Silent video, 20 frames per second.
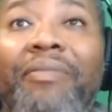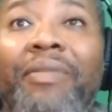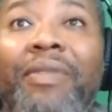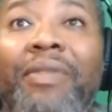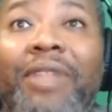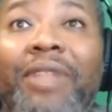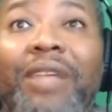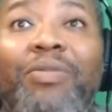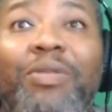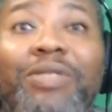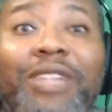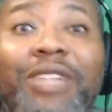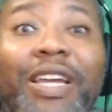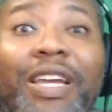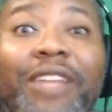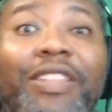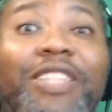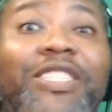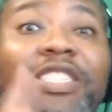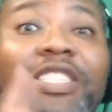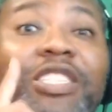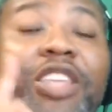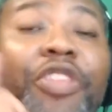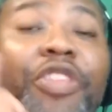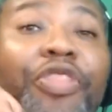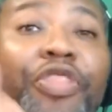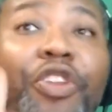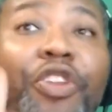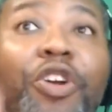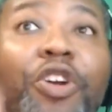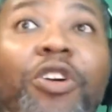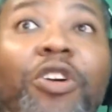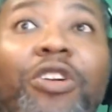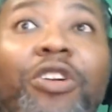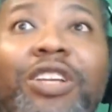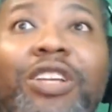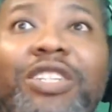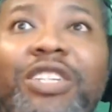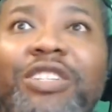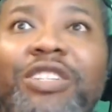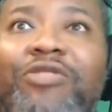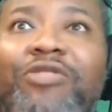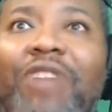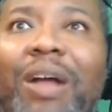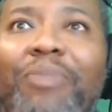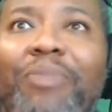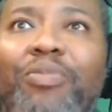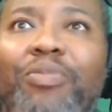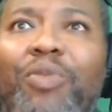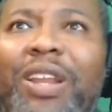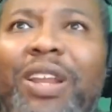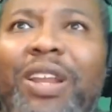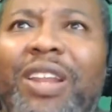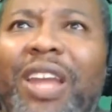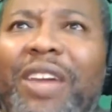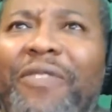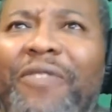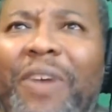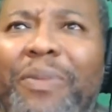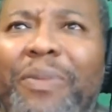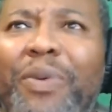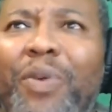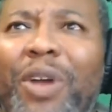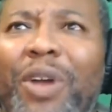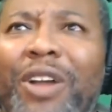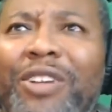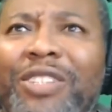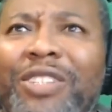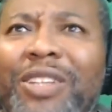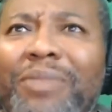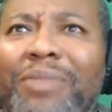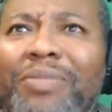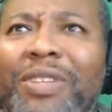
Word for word: what I'm This is the third because it dropped what, like February or something?